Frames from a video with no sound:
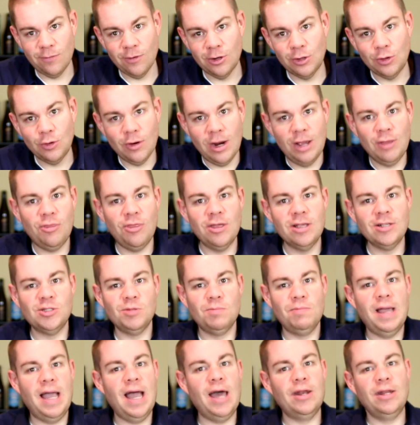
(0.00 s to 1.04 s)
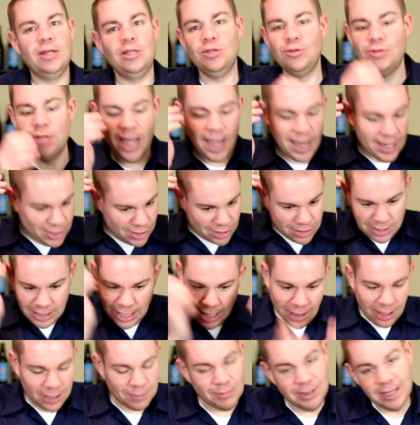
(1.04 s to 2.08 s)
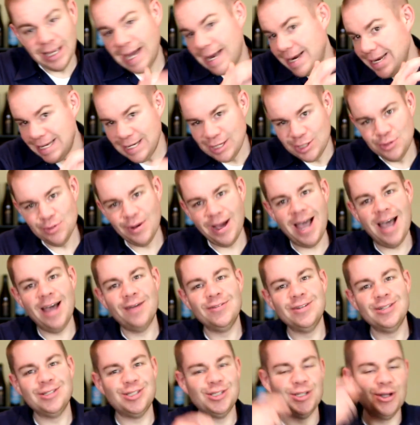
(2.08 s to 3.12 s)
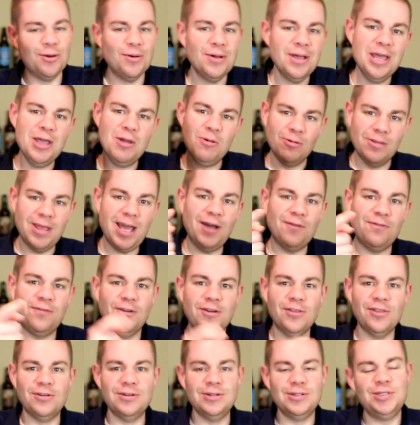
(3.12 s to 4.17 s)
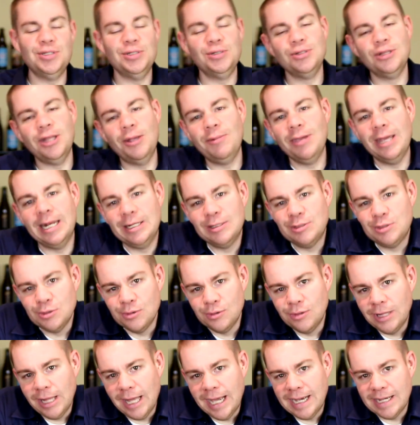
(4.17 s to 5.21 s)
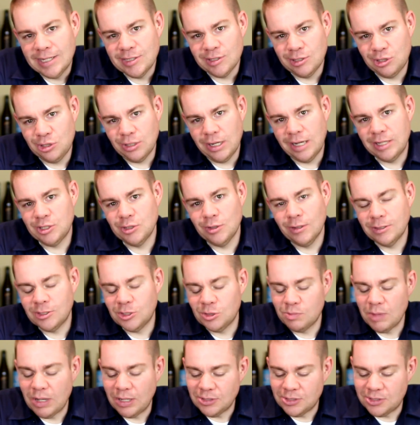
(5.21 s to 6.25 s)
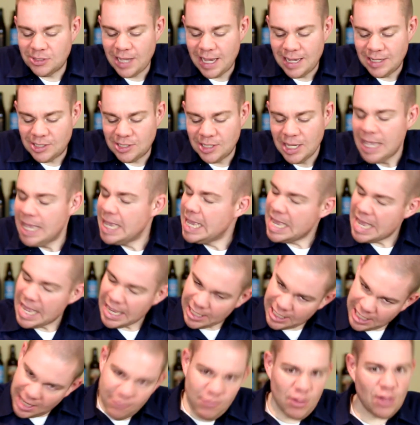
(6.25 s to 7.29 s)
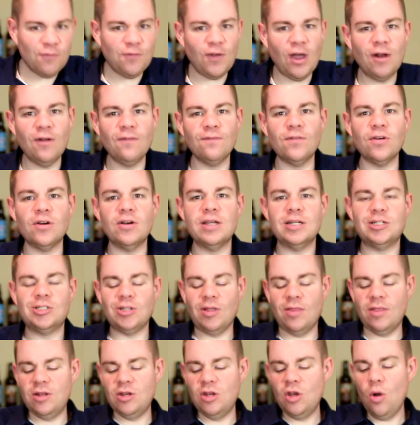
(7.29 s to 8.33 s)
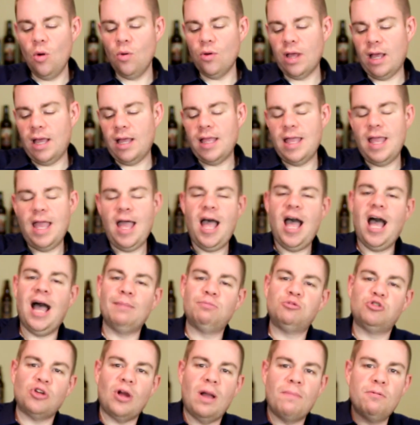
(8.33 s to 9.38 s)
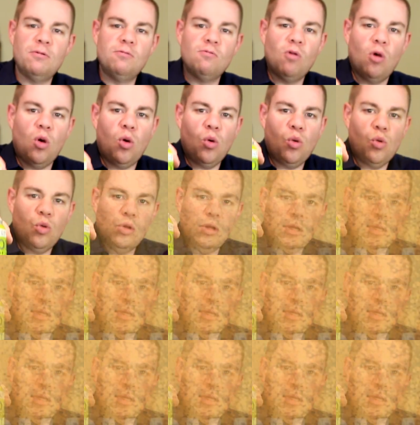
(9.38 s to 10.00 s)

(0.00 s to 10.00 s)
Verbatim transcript: I've heard great things about it. You guys are telling me I need to have it. So without further ado, let me get into a glass so that you guys know how it smells, tastes, and give you the final verdict on the Noda Hop, Drop, and Roll.